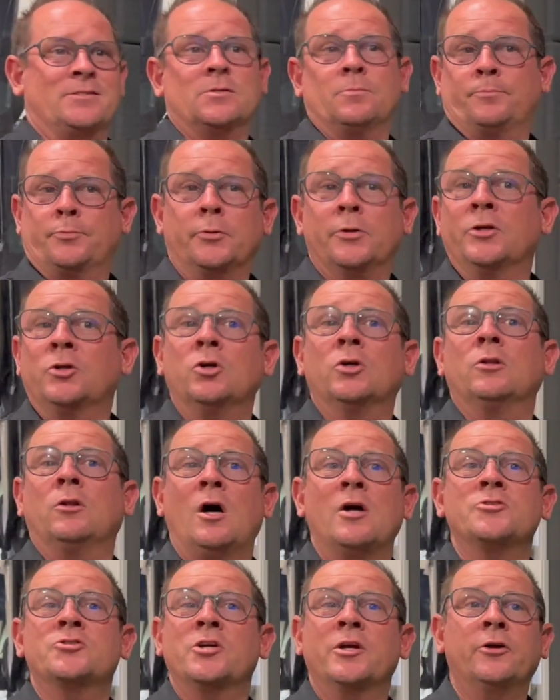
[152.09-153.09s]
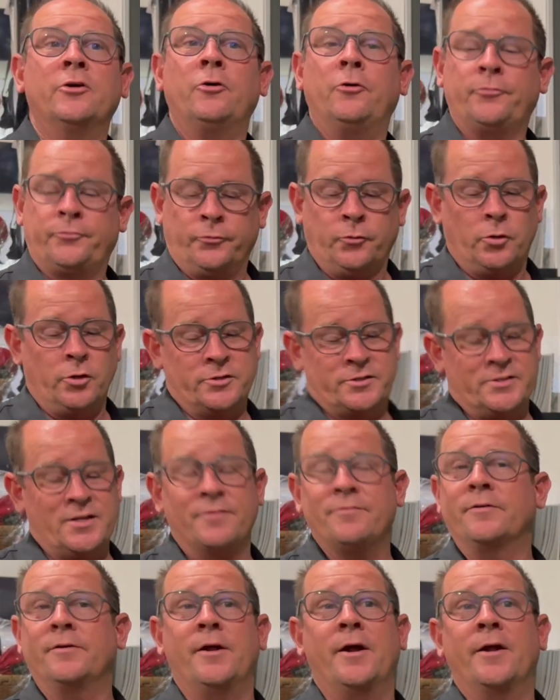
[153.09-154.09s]
a pretty good launch angle for a
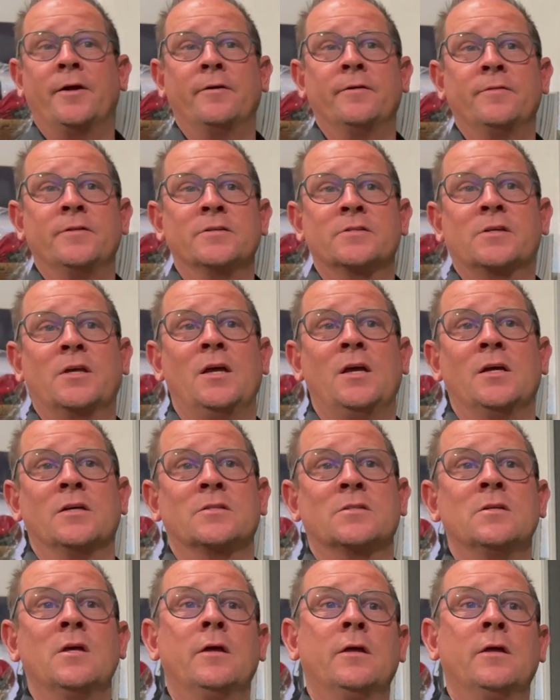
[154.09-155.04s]
7-iron in this case.